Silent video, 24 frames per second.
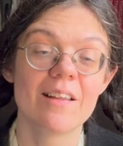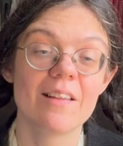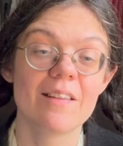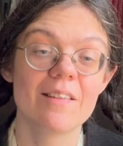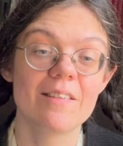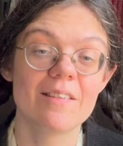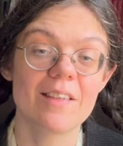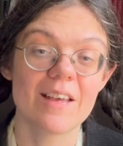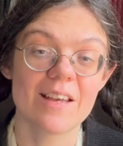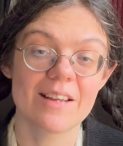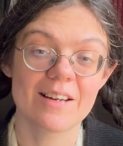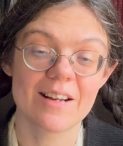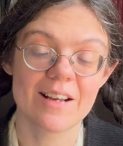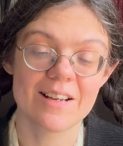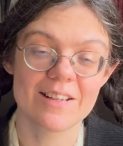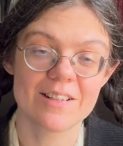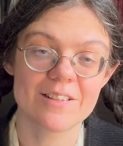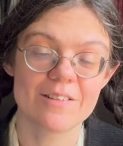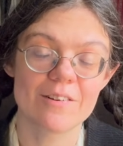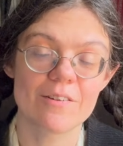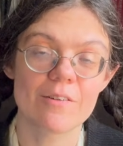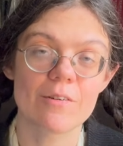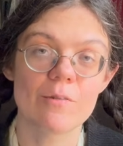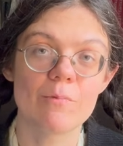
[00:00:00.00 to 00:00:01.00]
then I
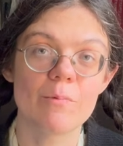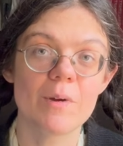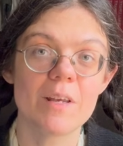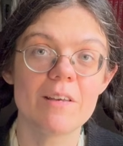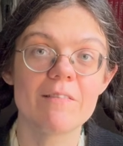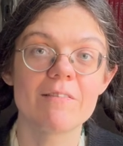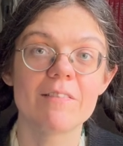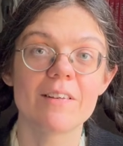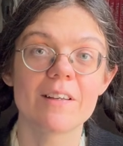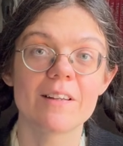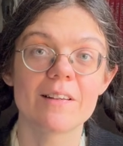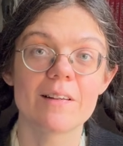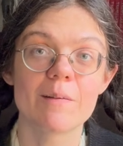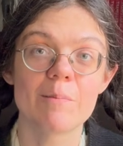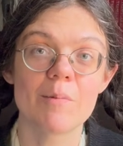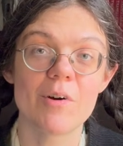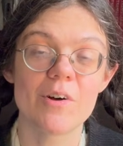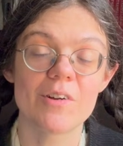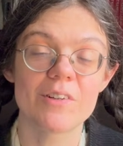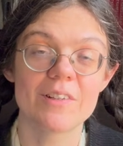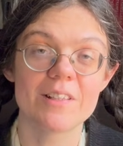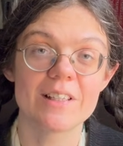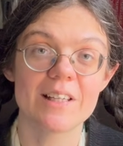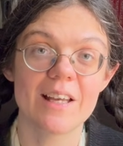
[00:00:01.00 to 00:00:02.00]
started weaving them
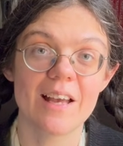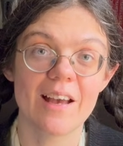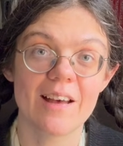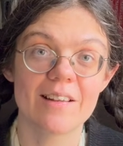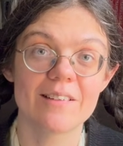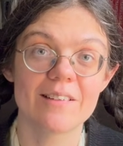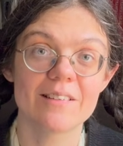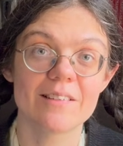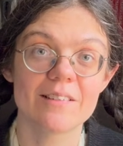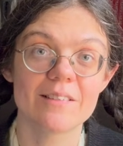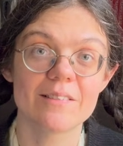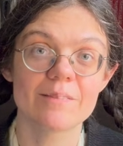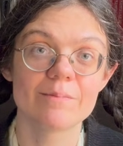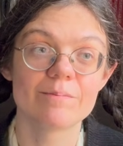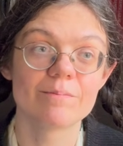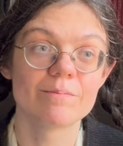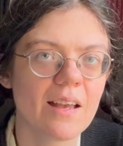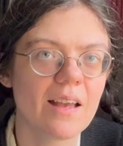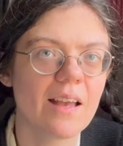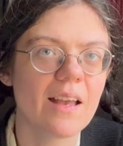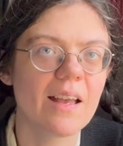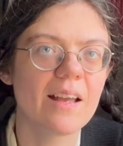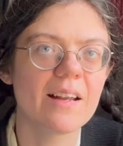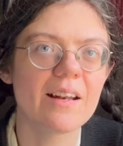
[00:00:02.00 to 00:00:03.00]
all together.
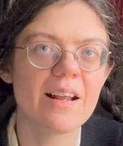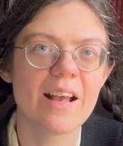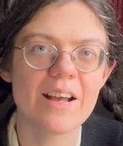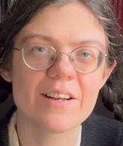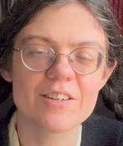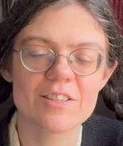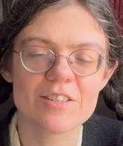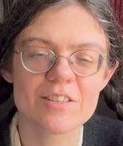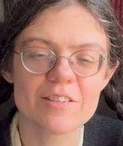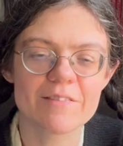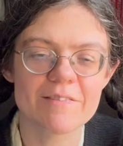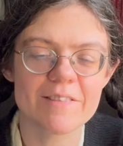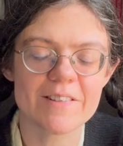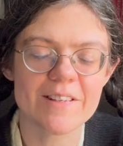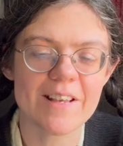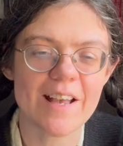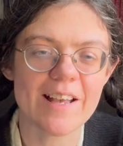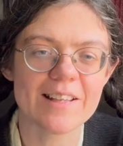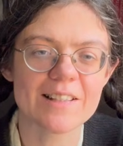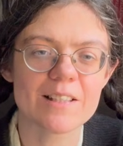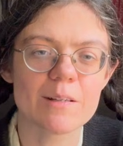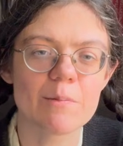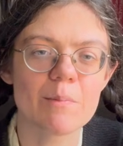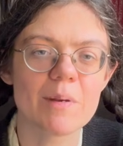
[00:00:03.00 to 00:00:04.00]
And Ashlyn was
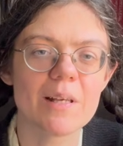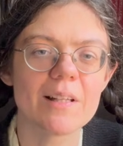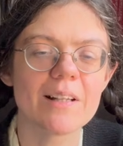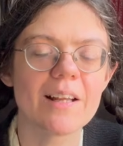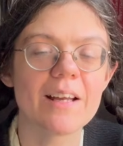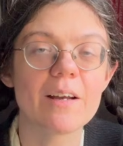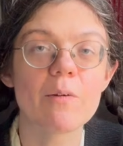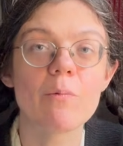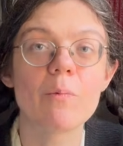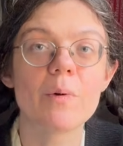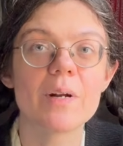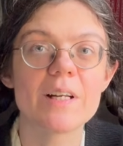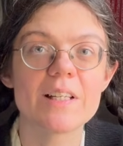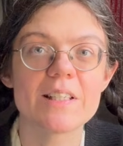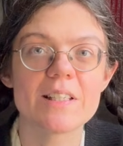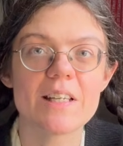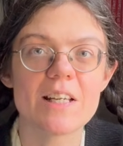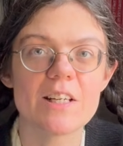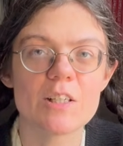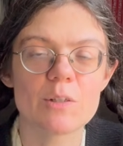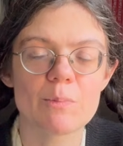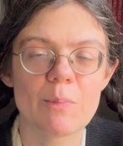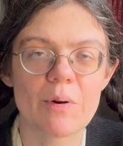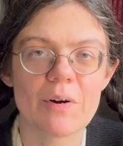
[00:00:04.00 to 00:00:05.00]
asking me, like, what is
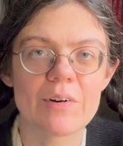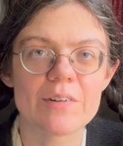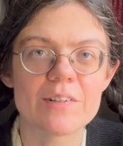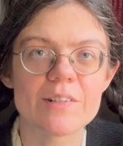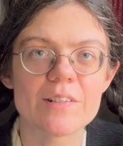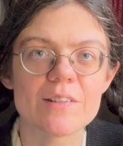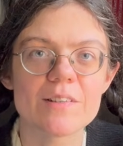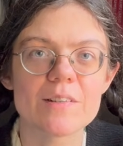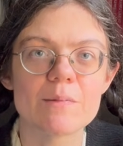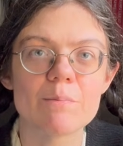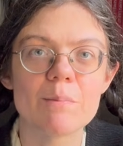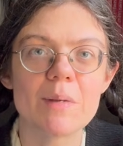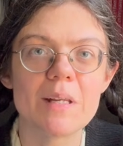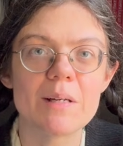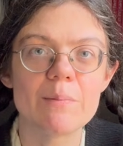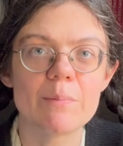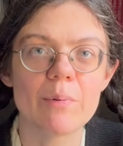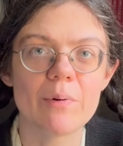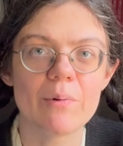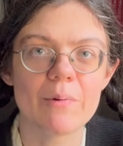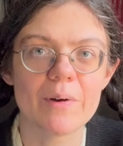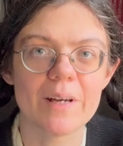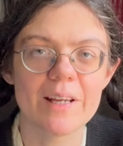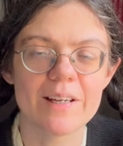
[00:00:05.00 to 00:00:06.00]
each person's
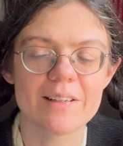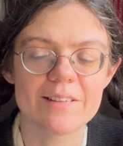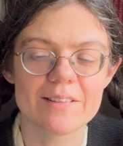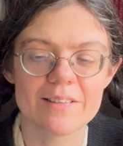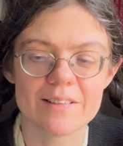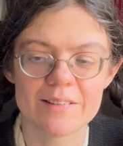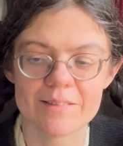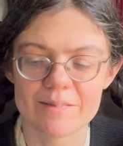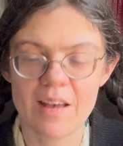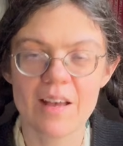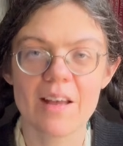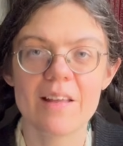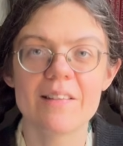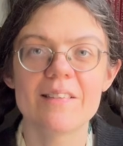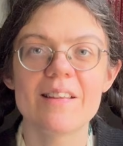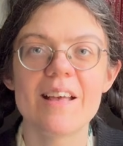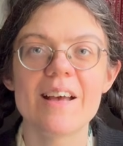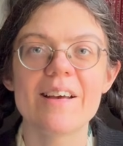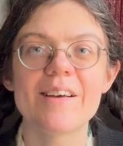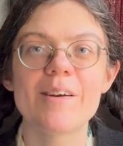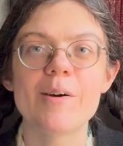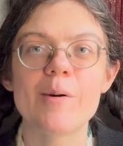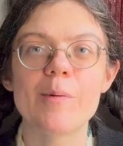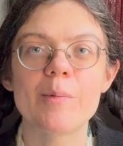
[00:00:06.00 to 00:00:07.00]
midpoint? And
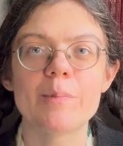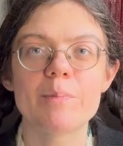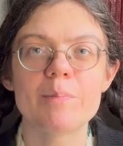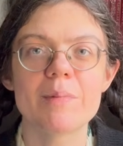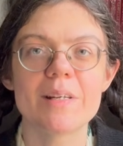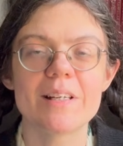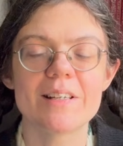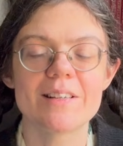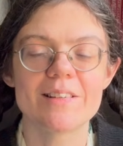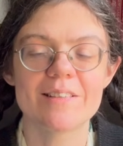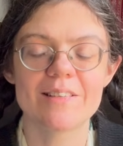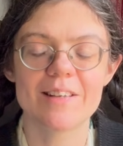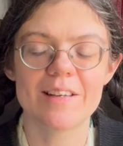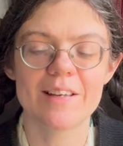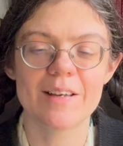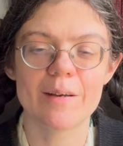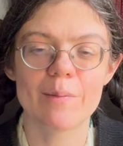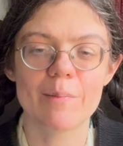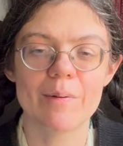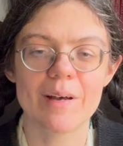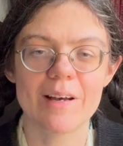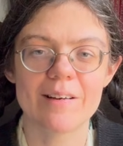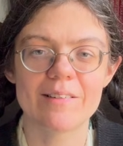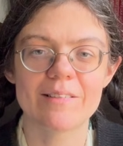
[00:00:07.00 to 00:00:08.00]
that helped me to think
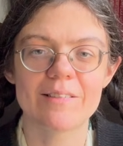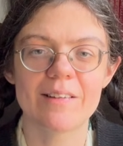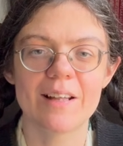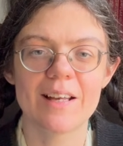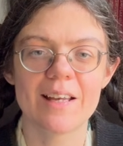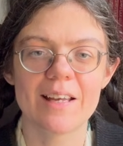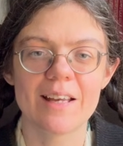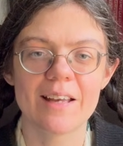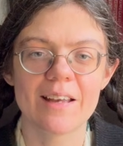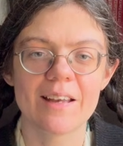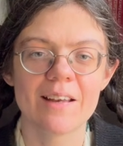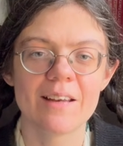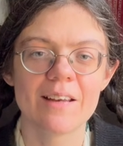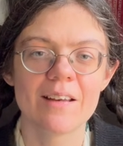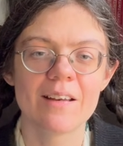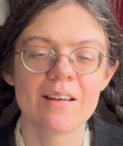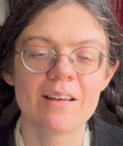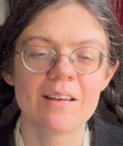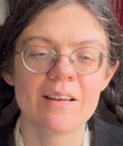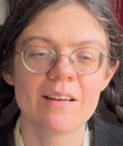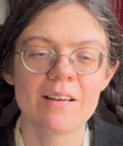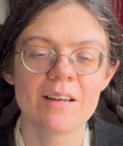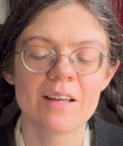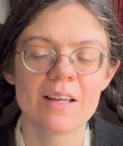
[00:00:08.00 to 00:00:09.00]
about, like,
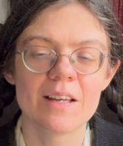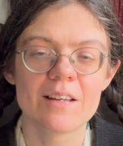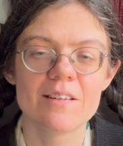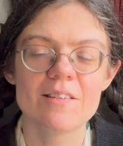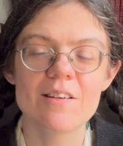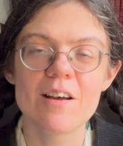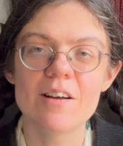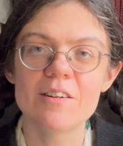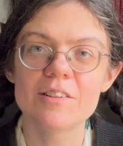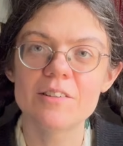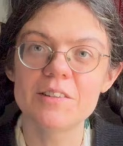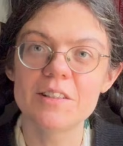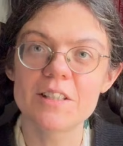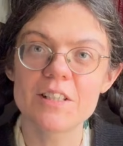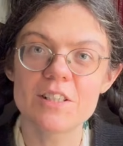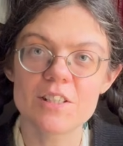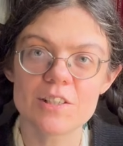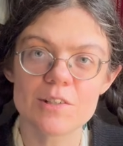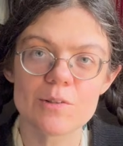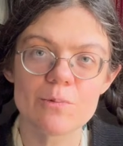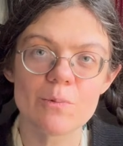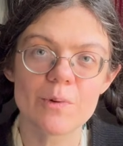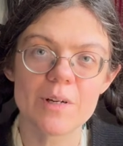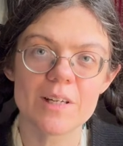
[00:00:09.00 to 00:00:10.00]
not only
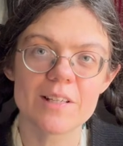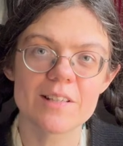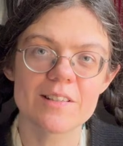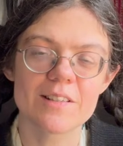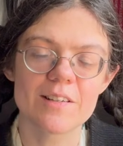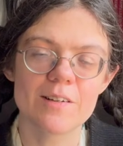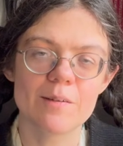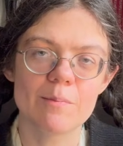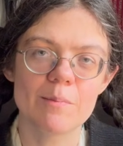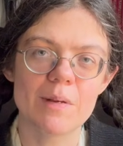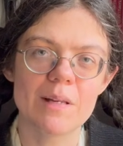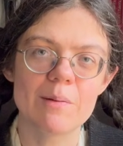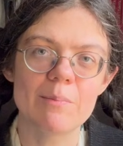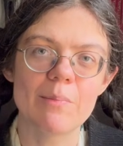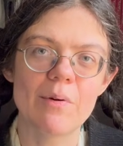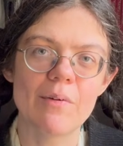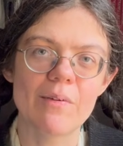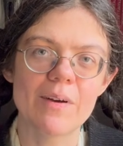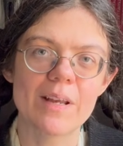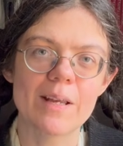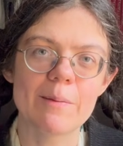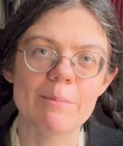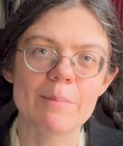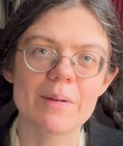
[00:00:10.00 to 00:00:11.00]
just what is their
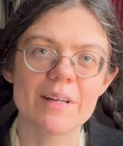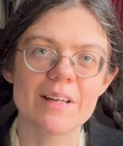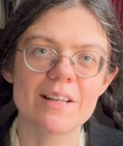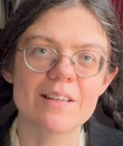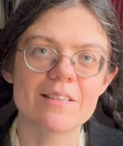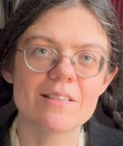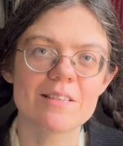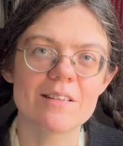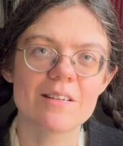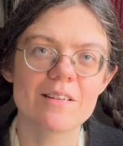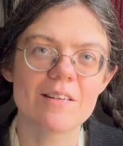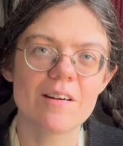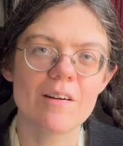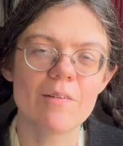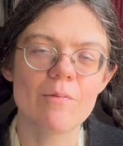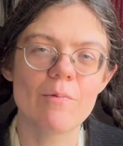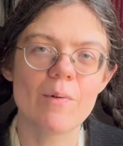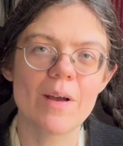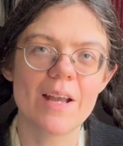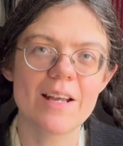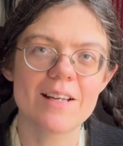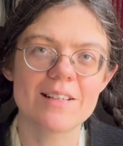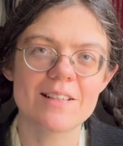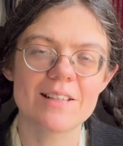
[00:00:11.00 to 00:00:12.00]
midpoint, but is there a
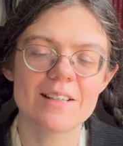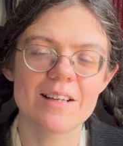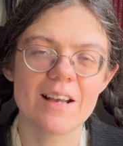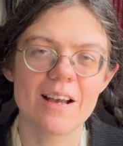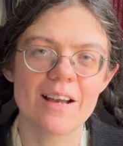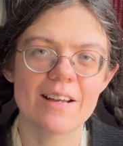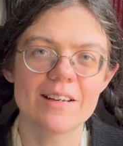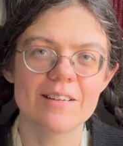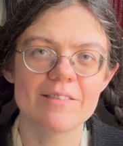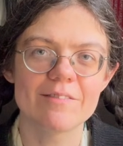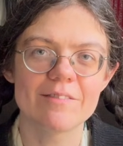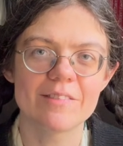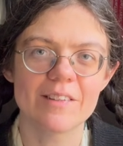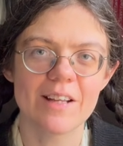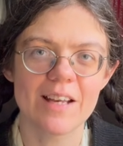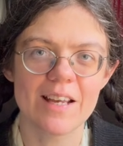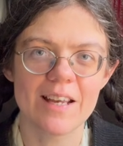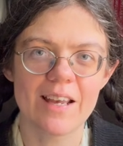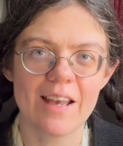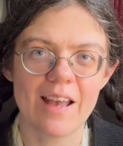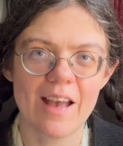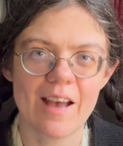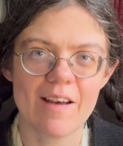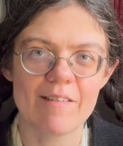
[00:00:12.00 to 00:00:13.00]
way to kind of,
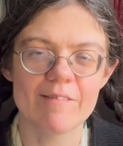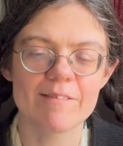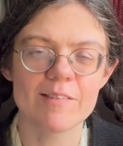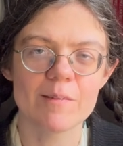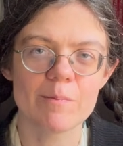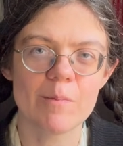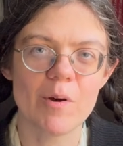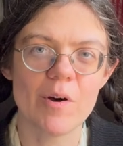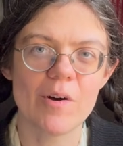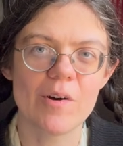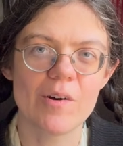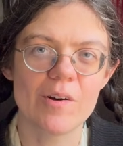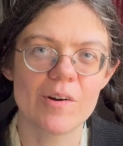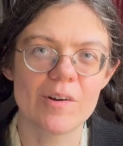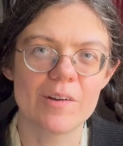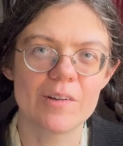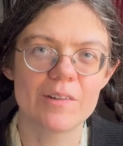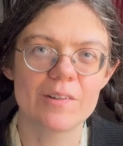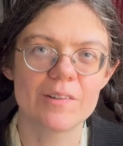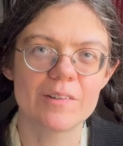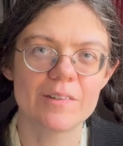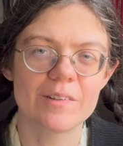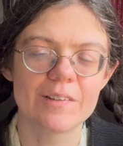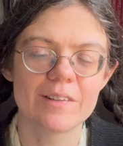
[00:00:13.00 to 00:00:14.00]
like, have them
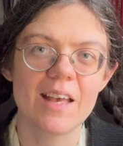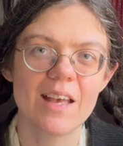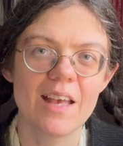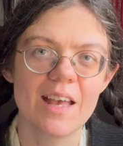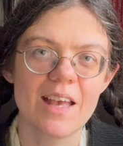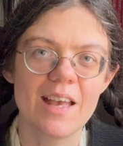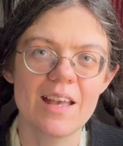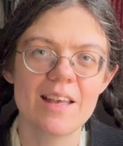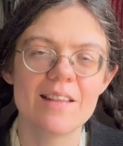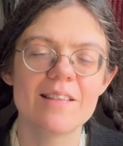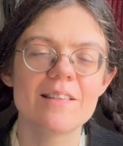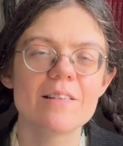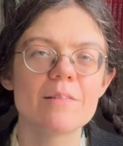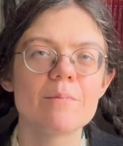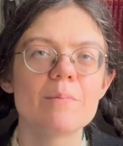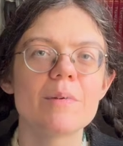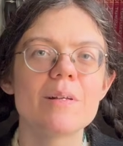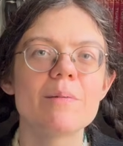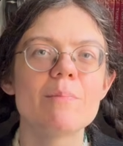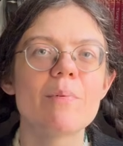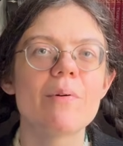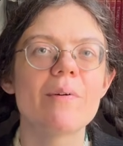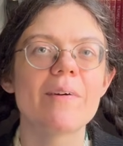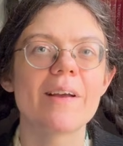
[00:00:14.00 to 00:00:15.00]
all hit their
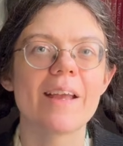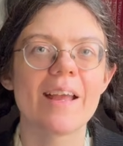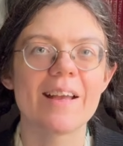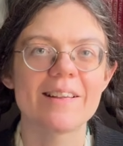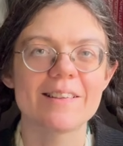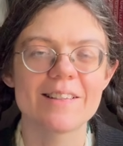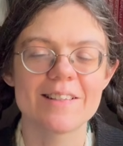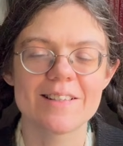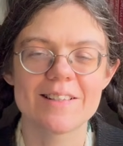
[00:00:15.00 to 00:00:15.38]
midpoint at the